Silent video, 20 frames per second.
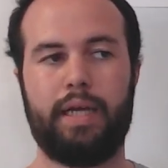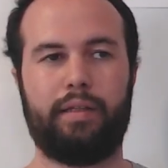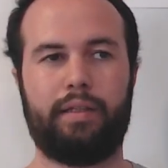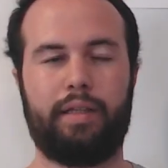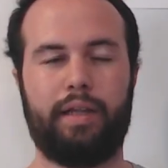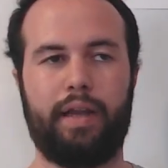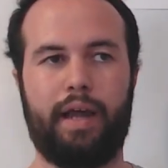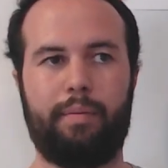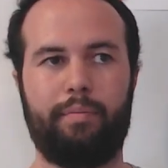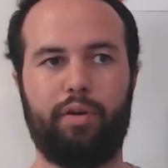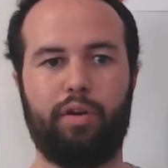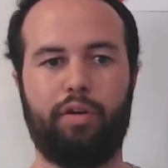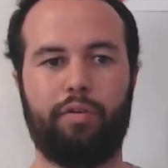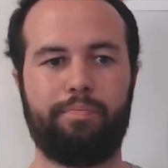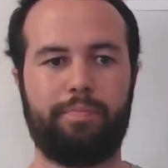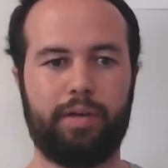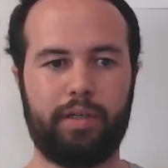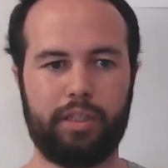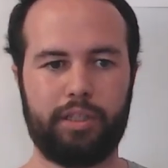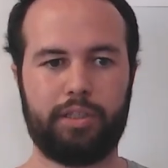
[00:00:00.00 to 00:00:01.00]
The number of
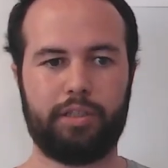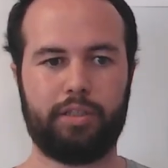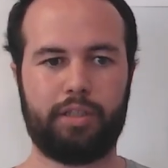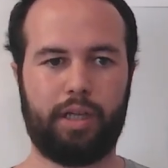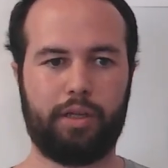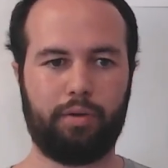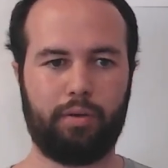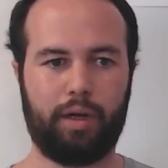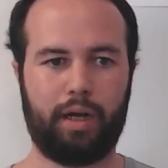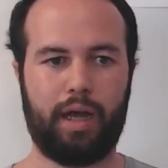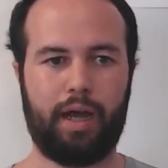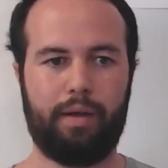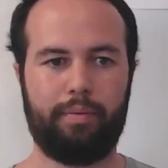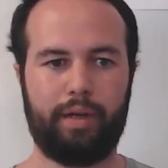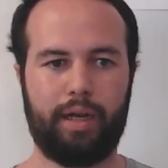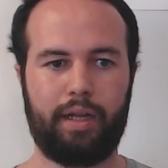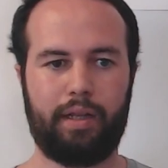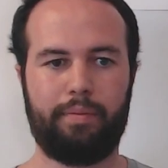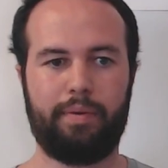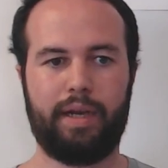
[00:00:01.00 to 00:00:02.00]
partitions that you can have in
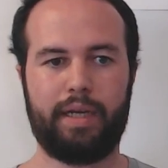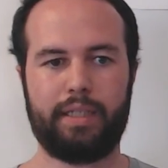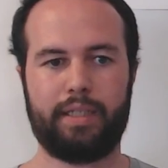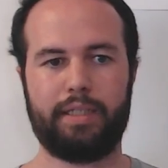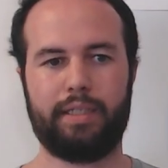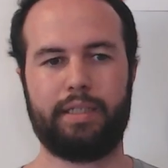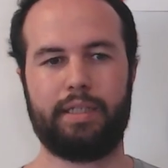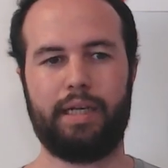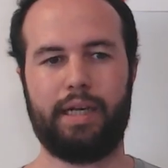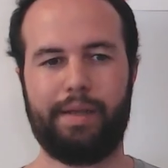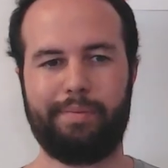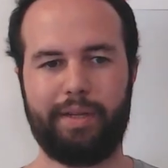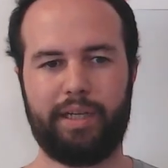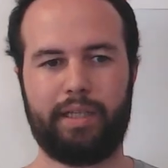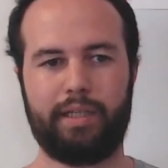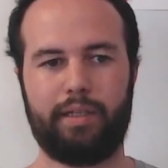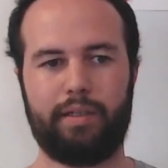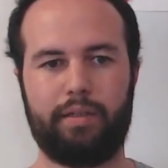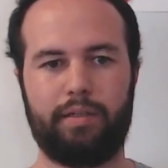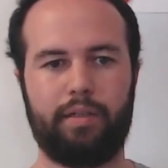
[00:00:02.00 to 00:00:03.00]
a device is
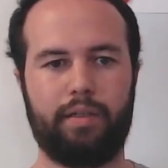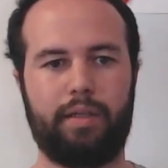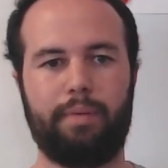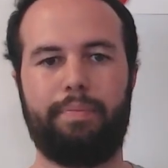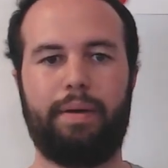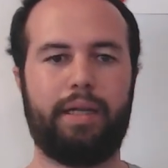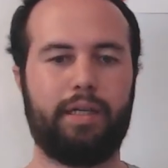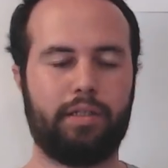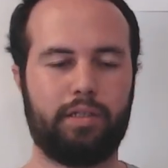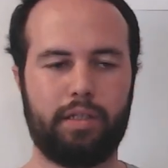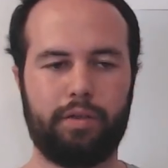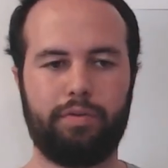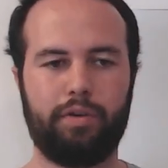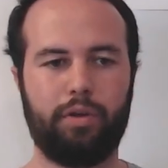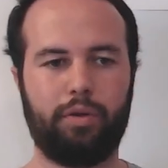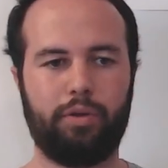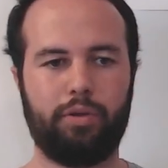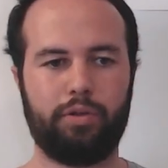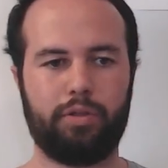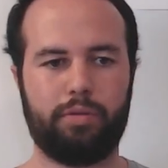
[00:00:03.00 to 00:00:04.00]
limited. It depends if you
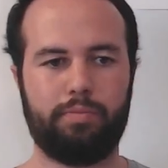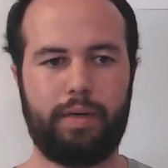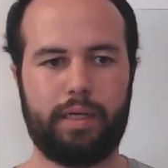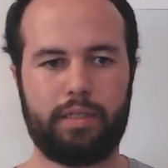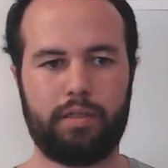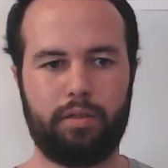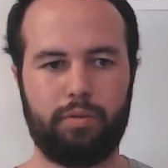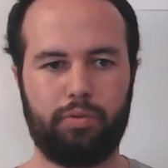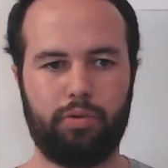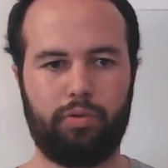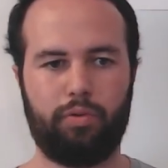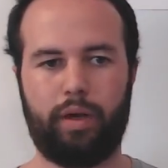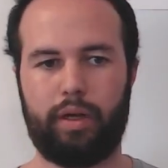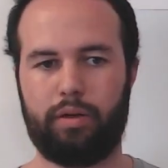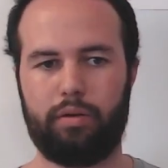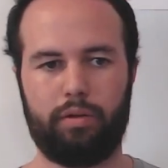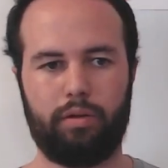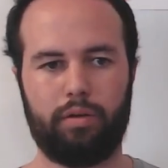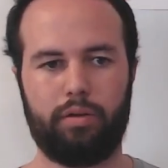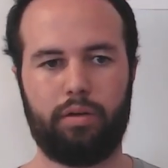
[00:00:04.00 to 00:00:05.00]
use Master Boot
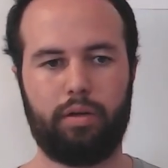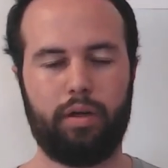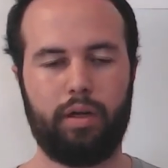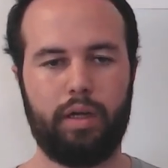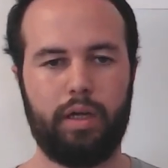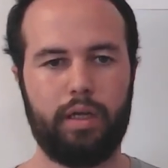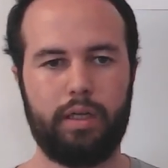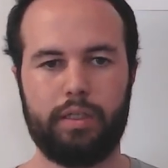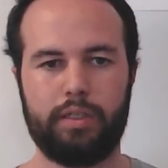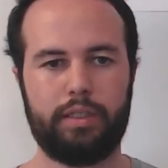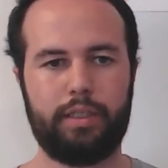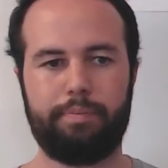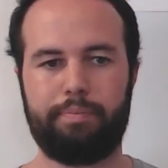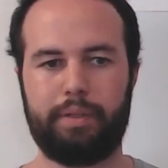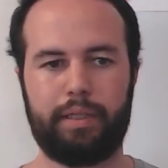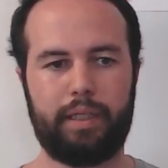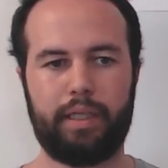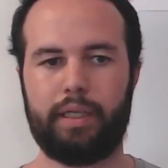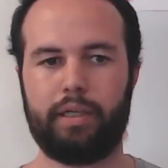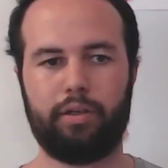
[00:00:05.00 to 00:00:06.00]
Record or
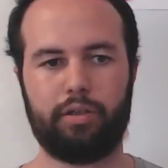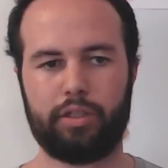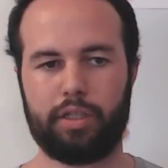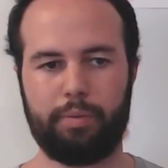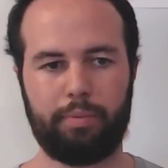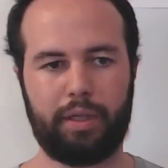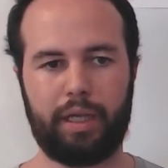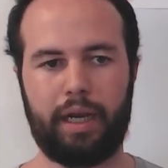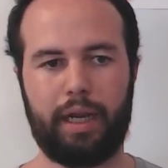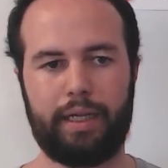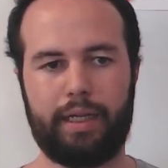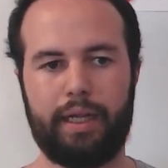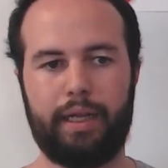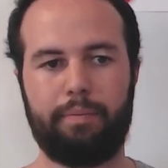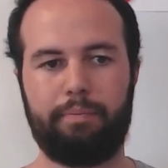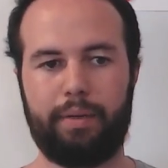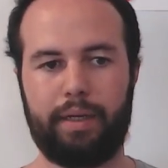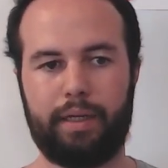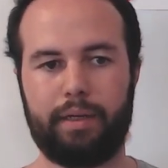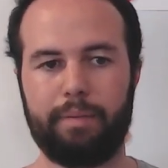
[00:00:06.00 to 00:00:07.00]
GPT or something like that,
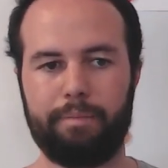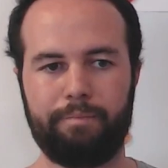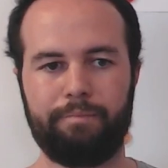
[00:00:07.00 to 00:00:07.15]
but